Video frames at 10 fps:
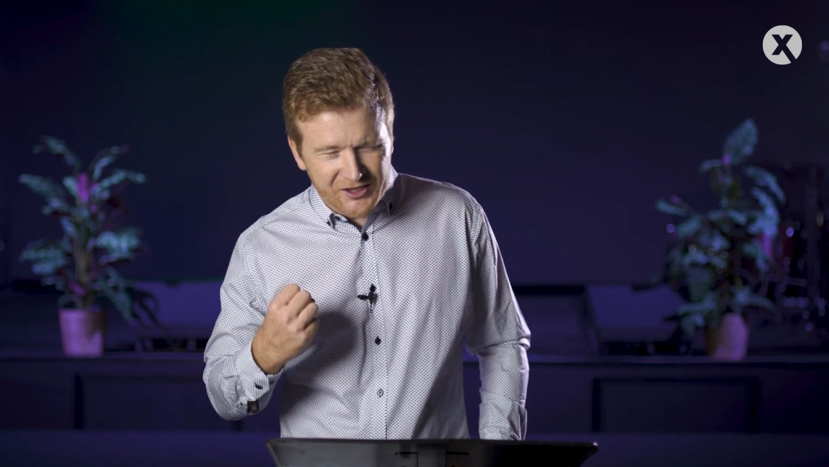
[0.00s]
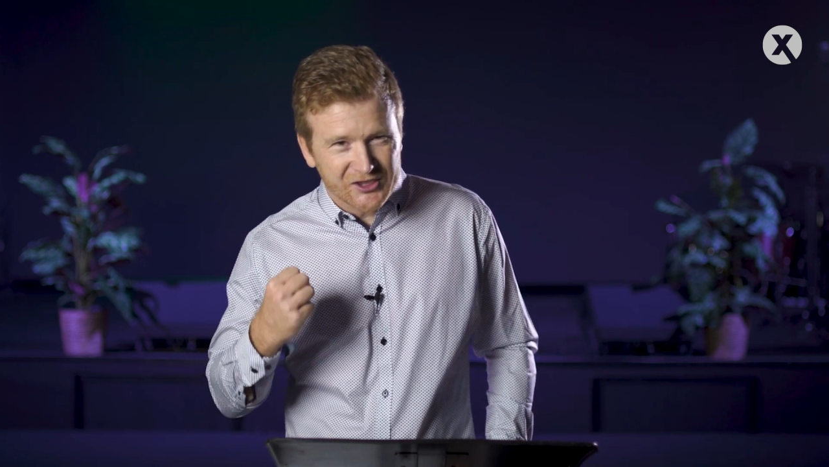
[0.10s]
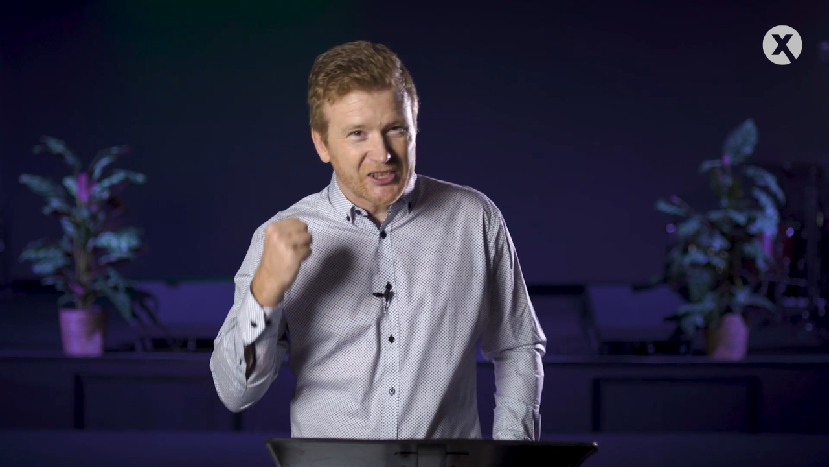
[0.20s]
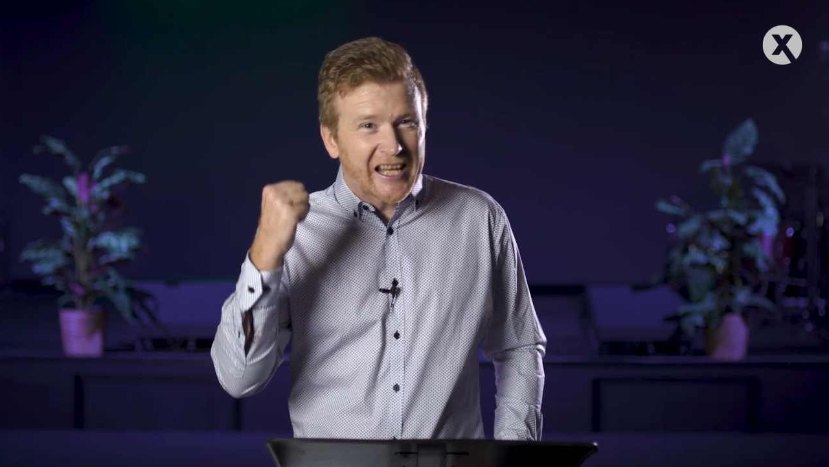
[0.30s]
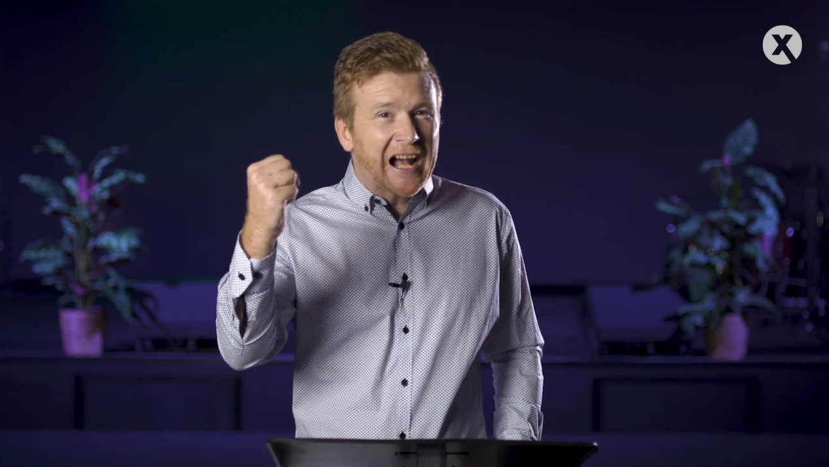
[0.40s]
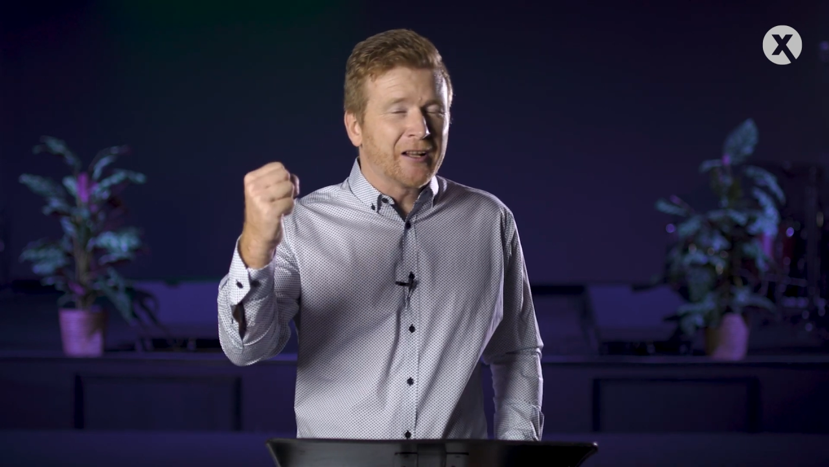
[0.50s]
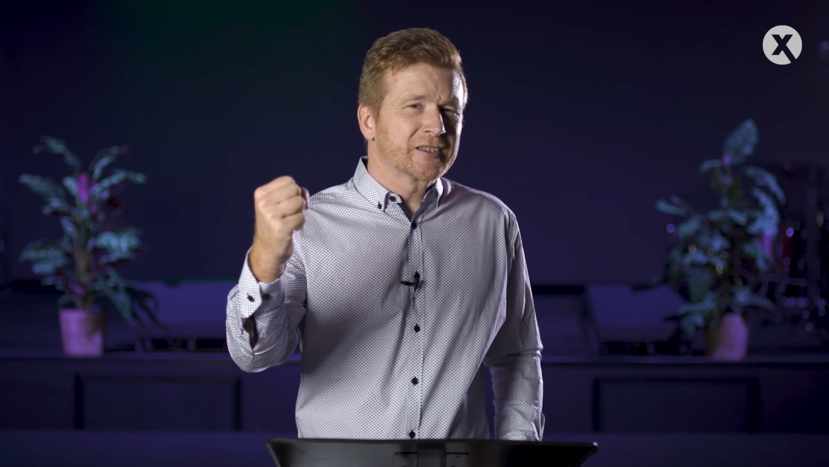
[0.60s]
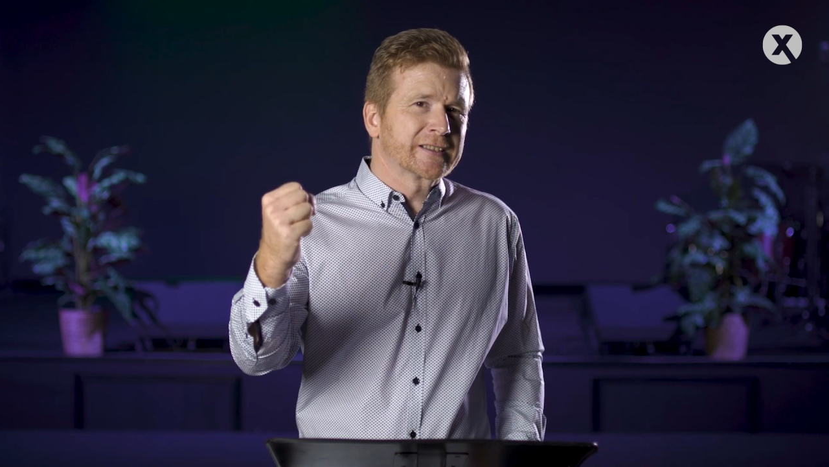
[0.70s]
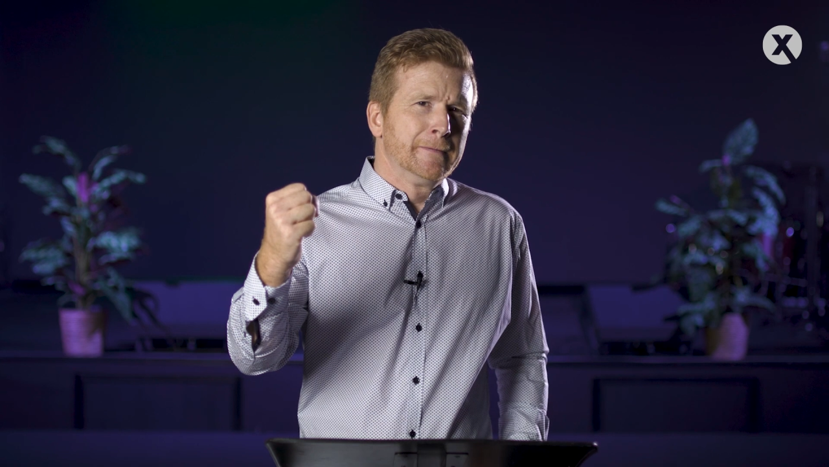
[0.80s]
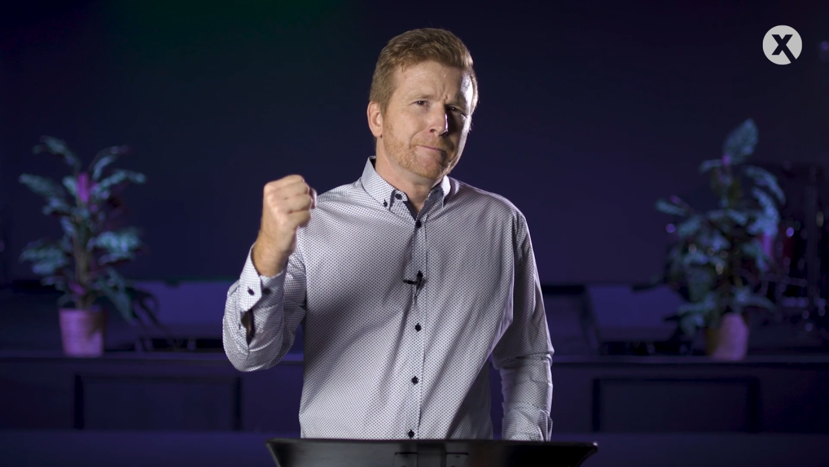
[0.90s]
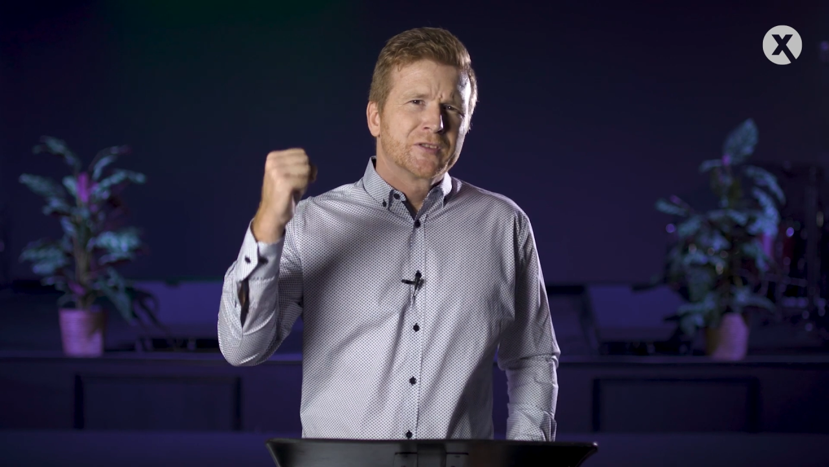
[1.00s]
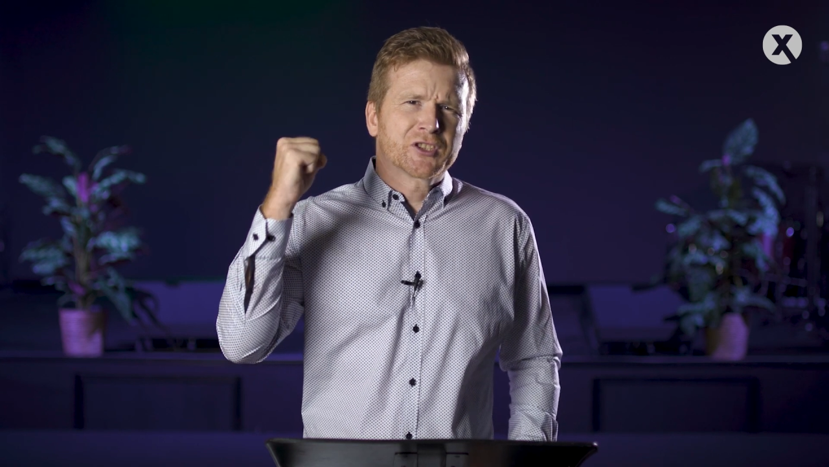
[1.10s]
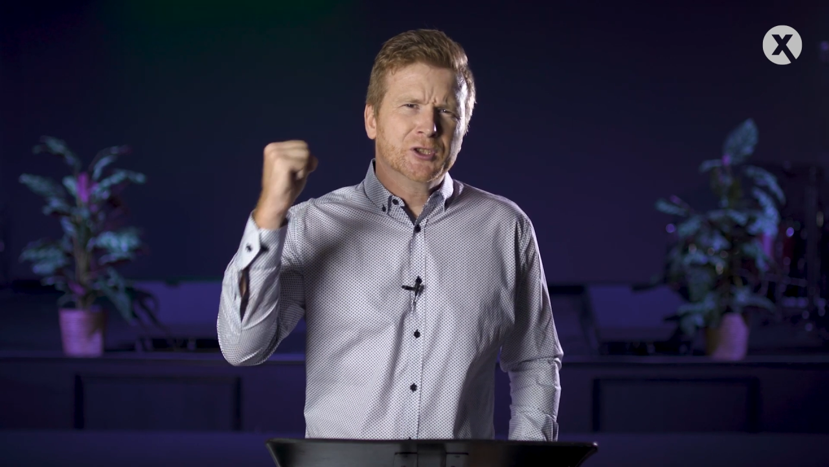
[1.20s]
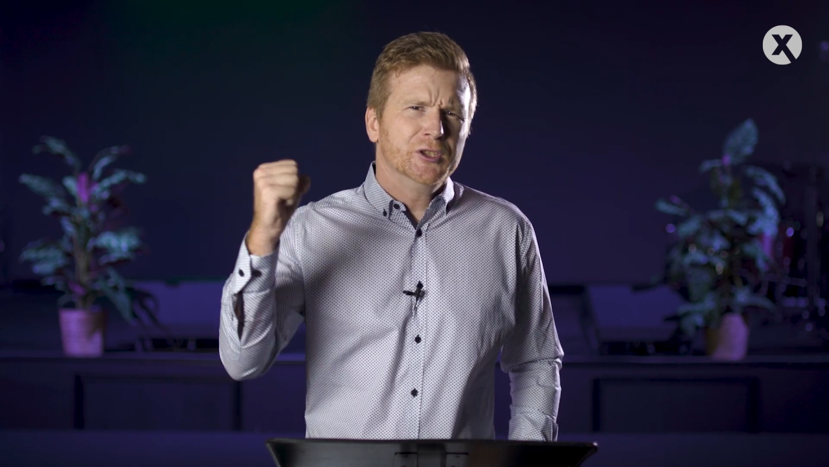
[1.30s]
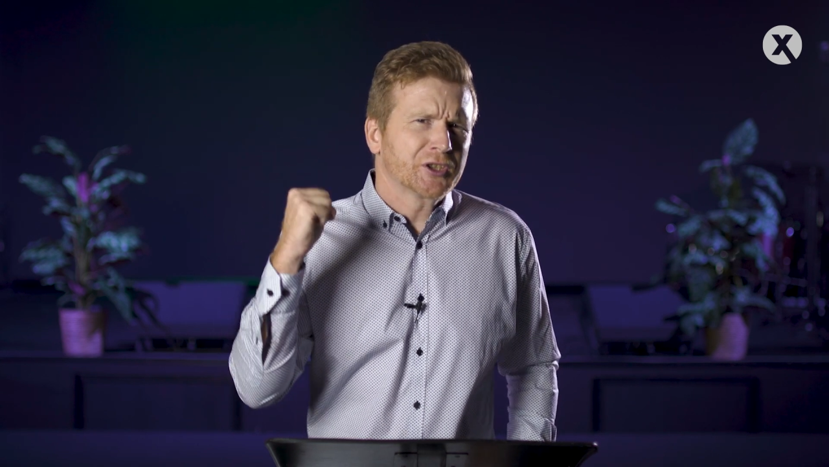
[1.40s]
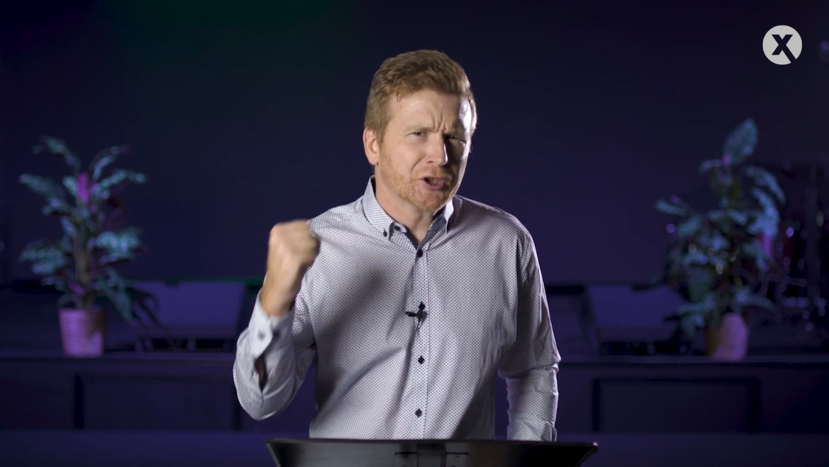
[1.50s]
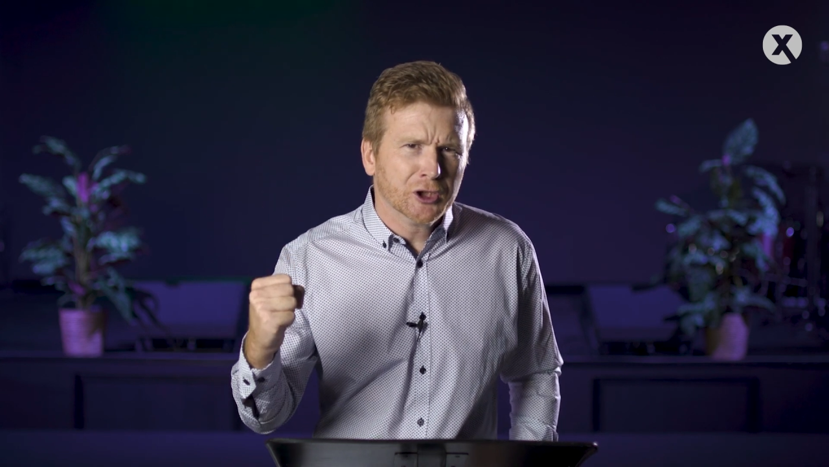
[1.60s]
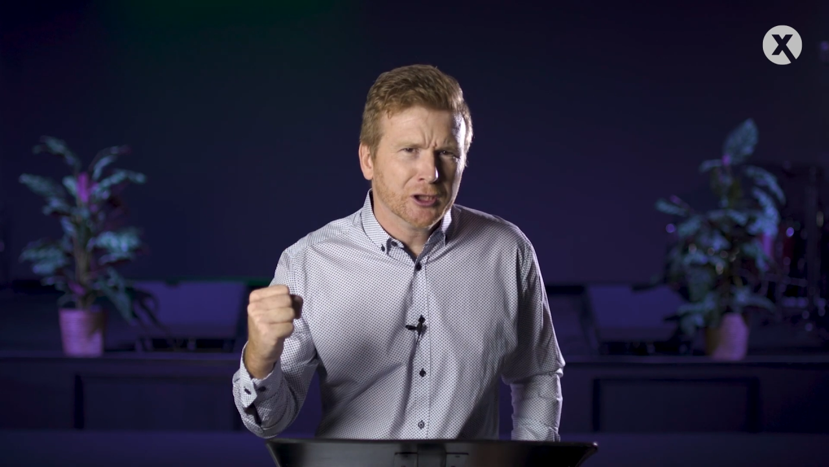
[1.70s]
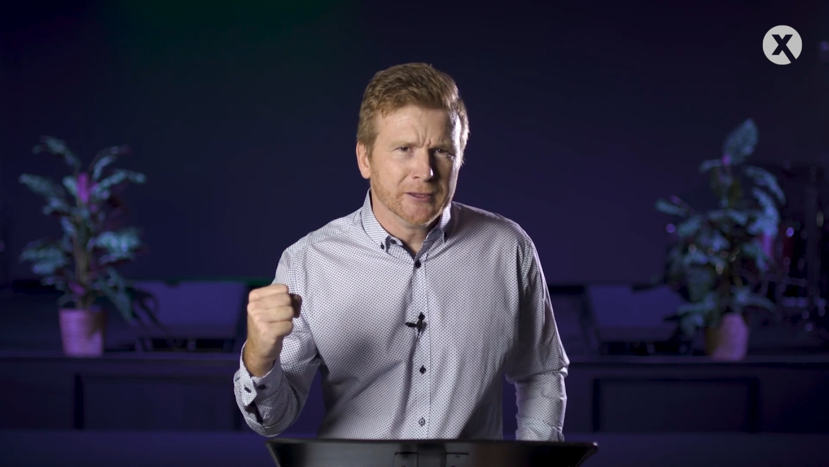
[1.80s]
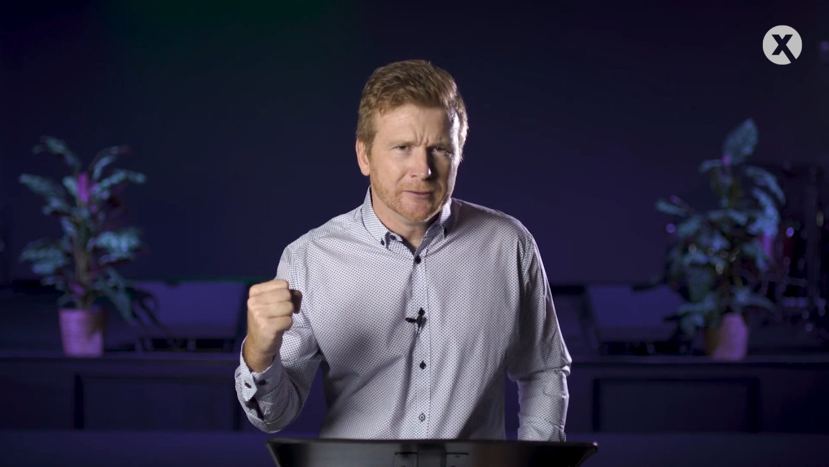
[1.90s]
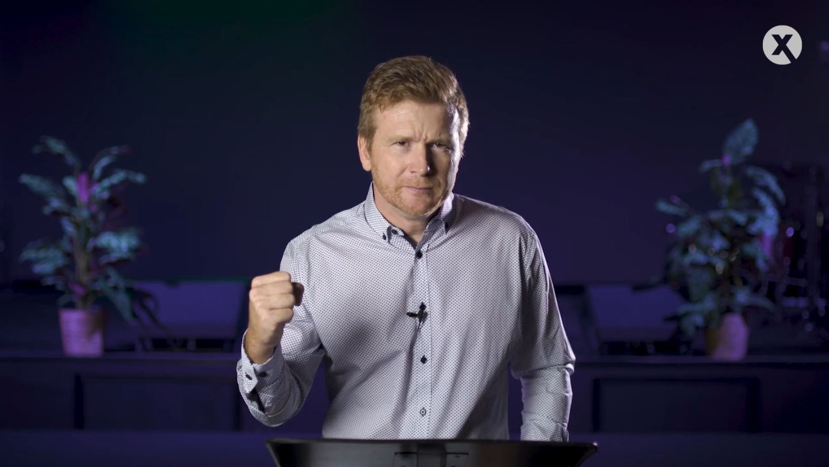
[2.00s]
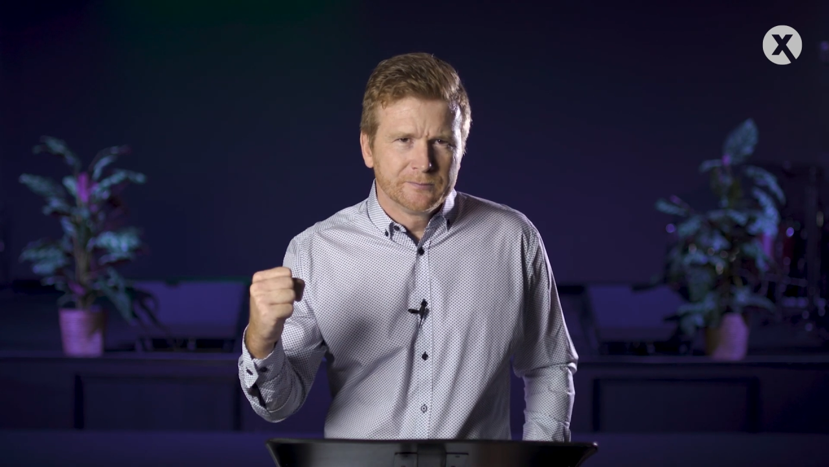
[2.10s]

shouts, Do good!